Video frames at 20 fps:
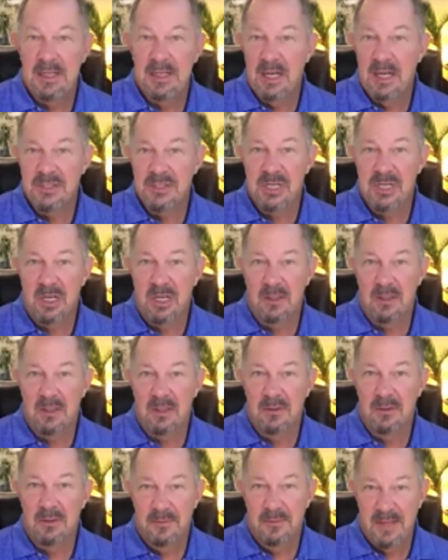In a
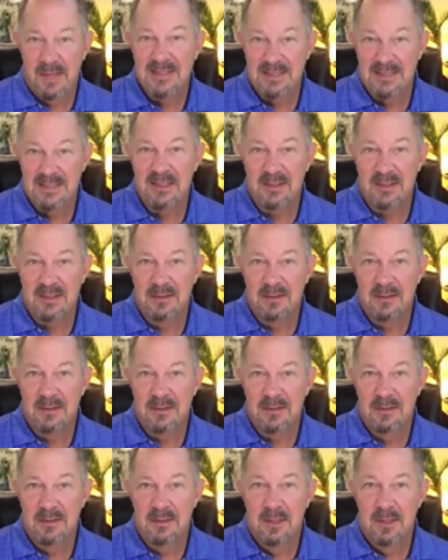nutshell, that's it.